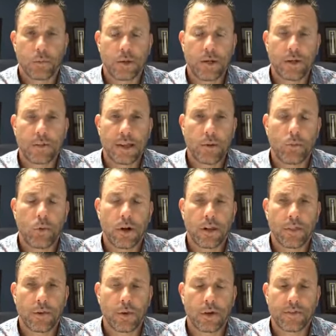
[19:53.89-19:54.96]
We know that
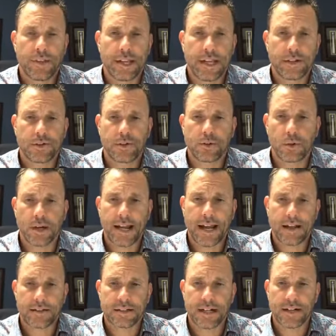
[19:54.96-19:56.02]
1/3 of the angels were
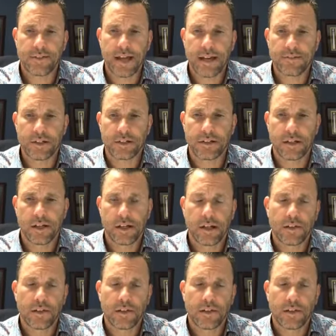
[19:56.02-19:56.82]
cast out of heaven.